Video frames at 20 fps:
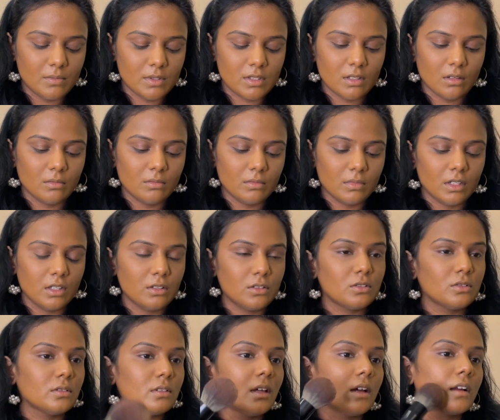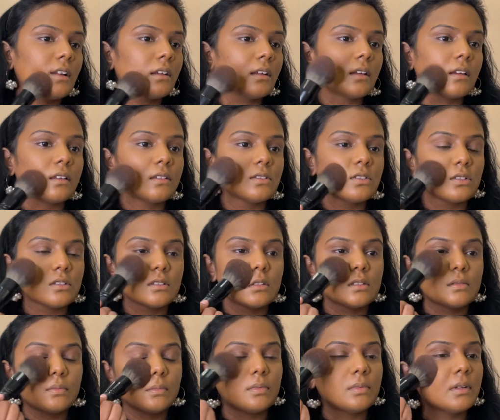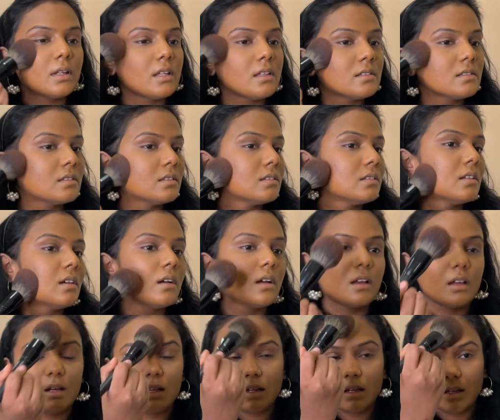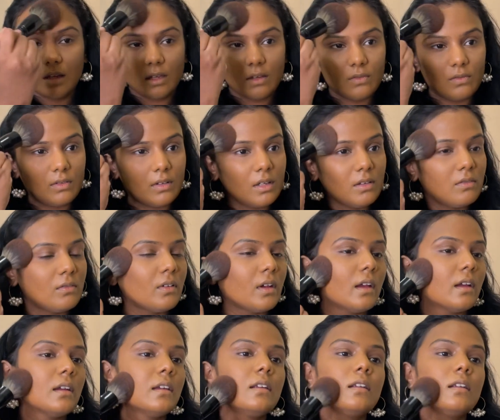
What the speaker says: some into that and just place it everywhere.